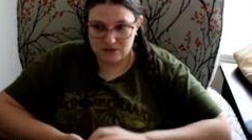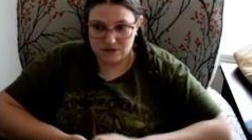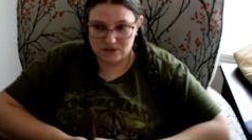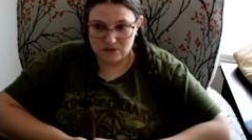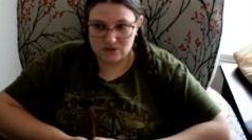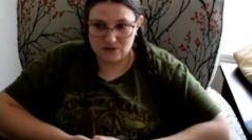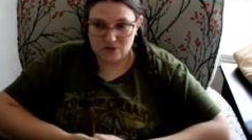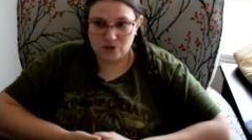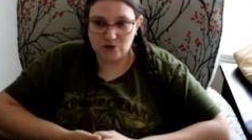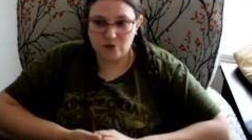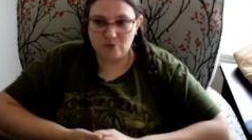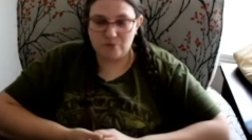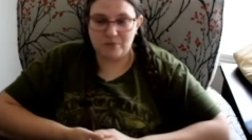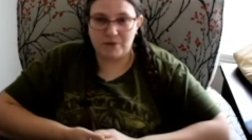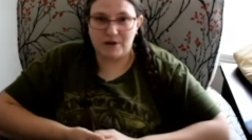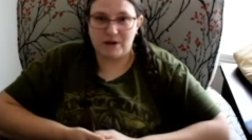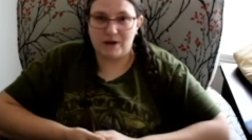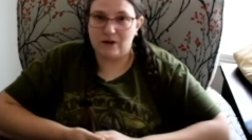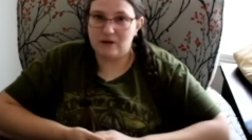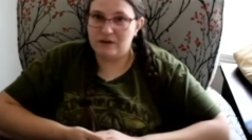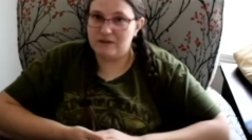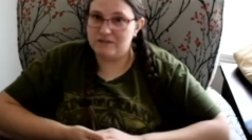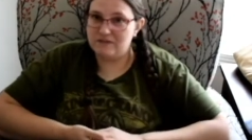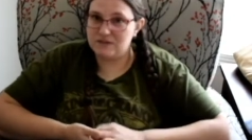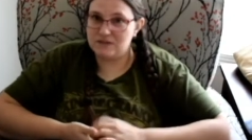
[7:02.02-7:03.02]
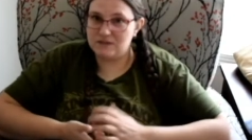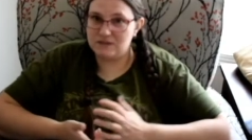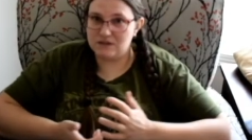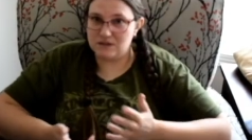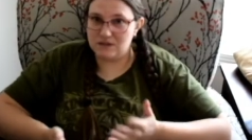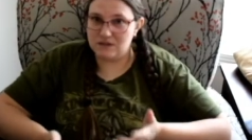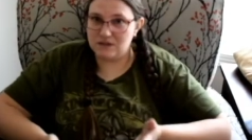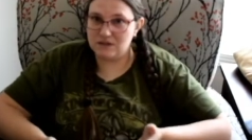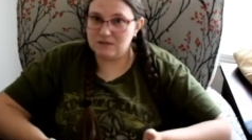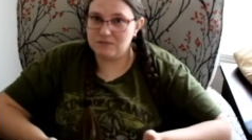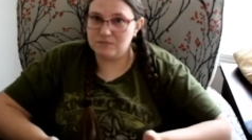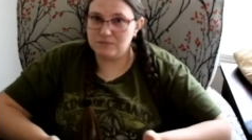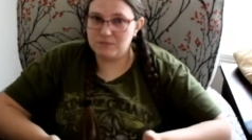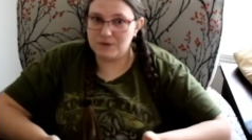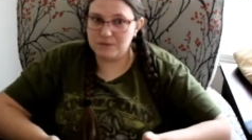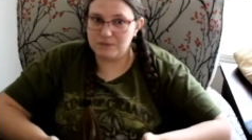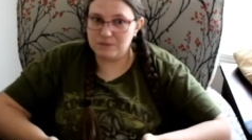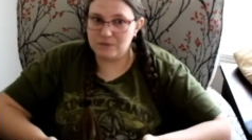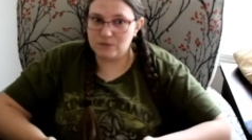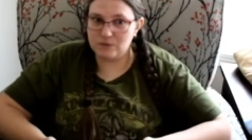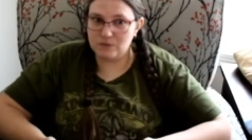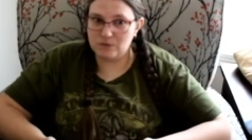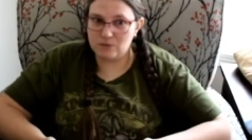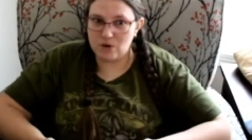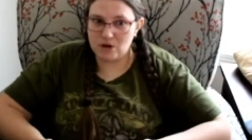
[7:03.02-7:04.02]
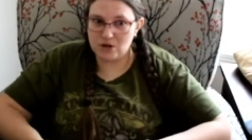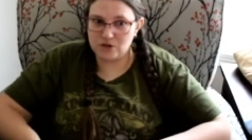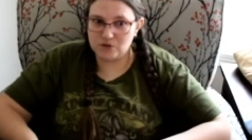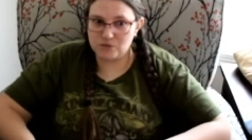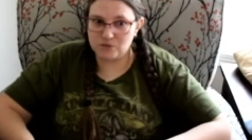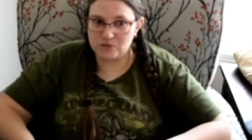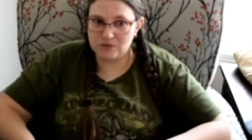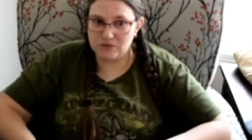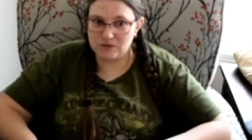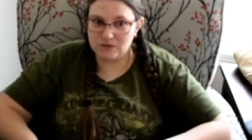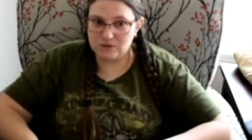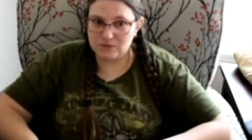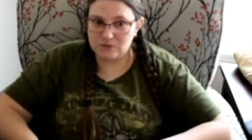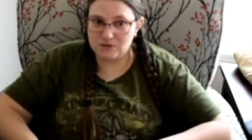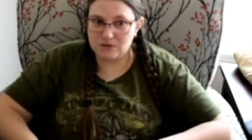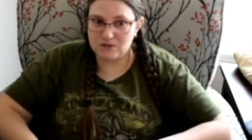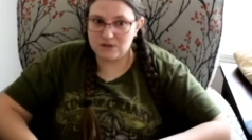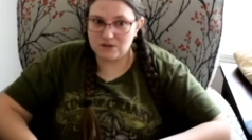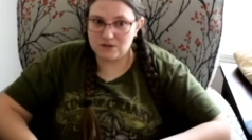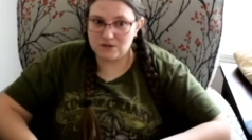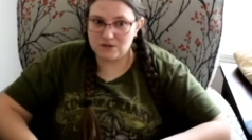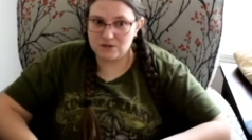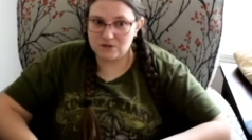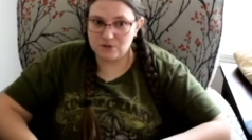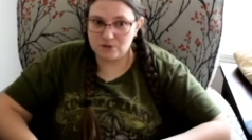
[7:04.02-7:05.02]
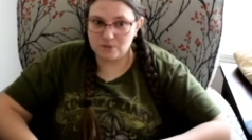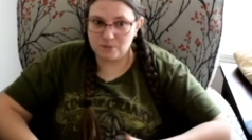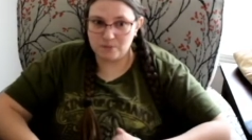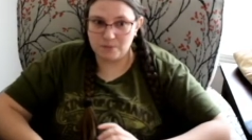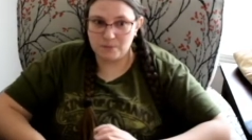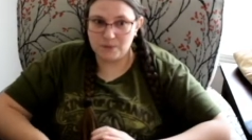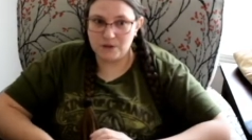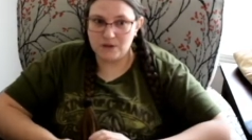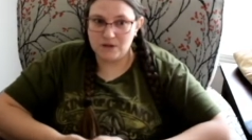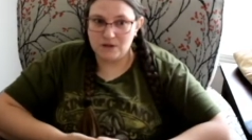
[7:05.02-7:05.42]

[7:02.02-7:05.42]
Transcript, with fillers: dish soap and how I've seen people wash with liquid dish soap.